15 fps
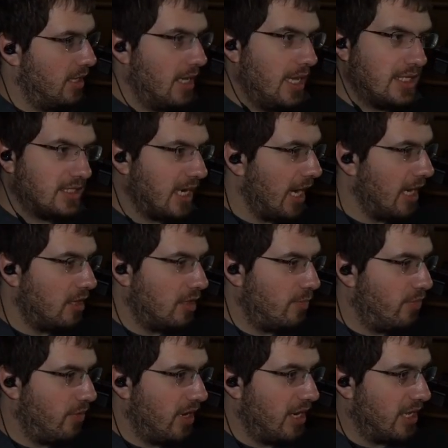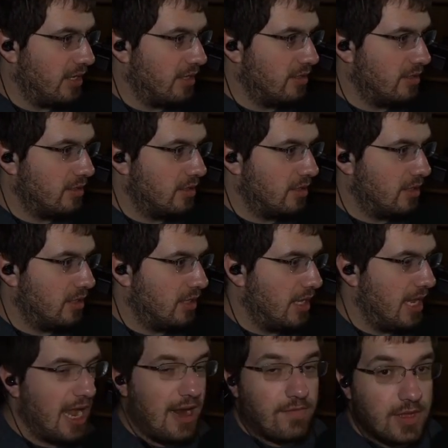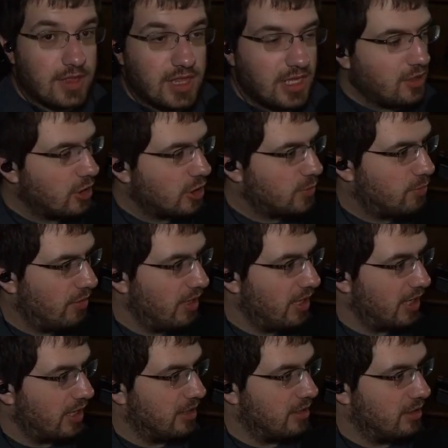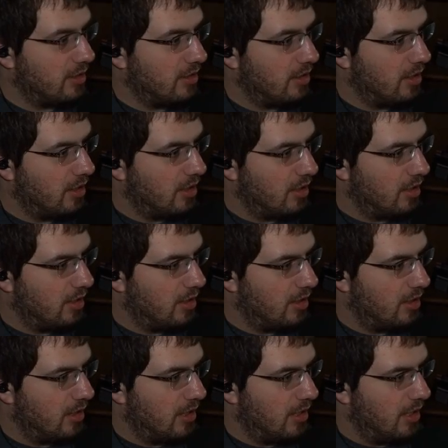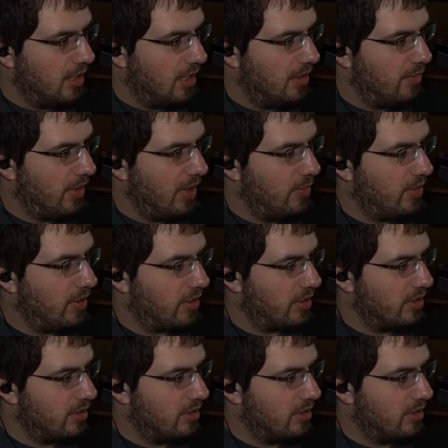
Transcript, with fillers: It's gotta look pretty. Everything looks pretty in my book.